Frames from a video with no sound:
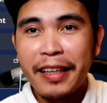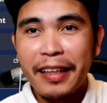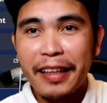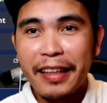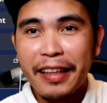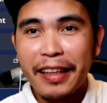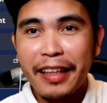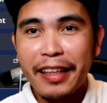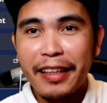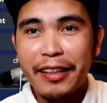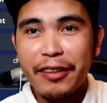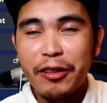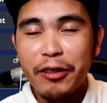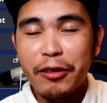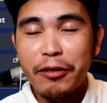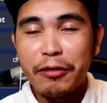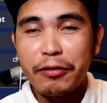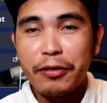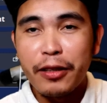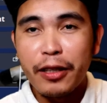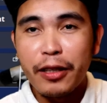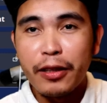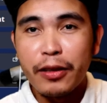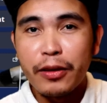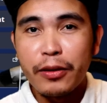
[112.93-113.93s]
click or
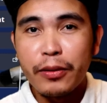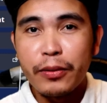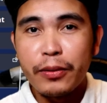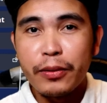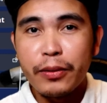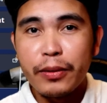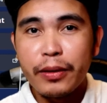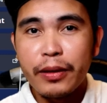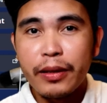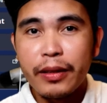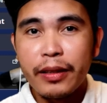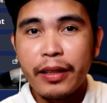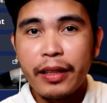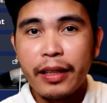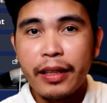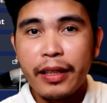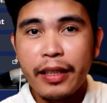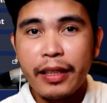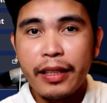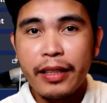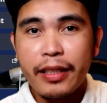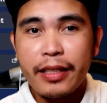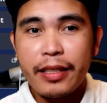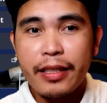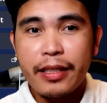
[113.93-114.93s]
follow the
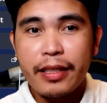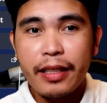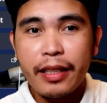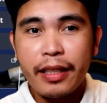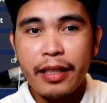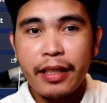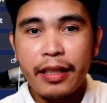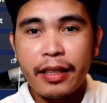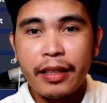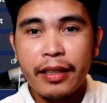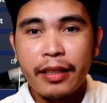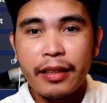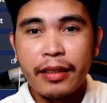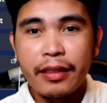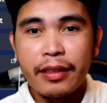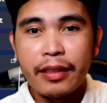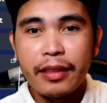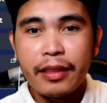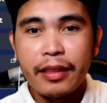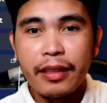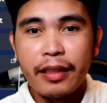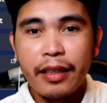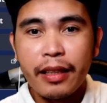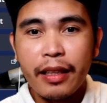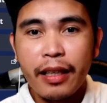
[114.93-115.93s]
links and
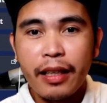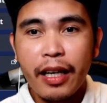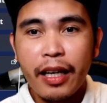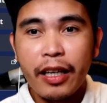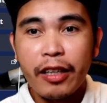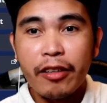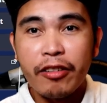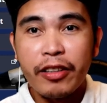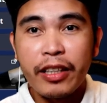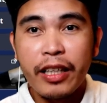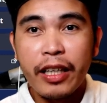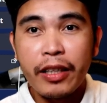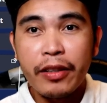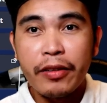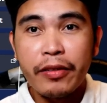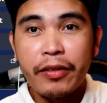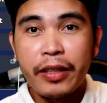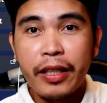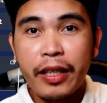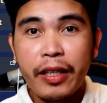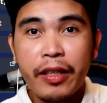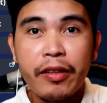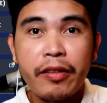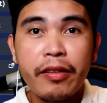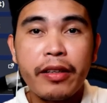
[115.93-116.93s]
agree,
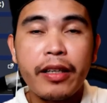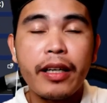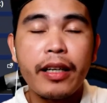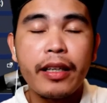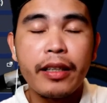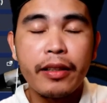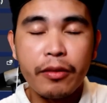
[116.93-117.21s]
agree, agree.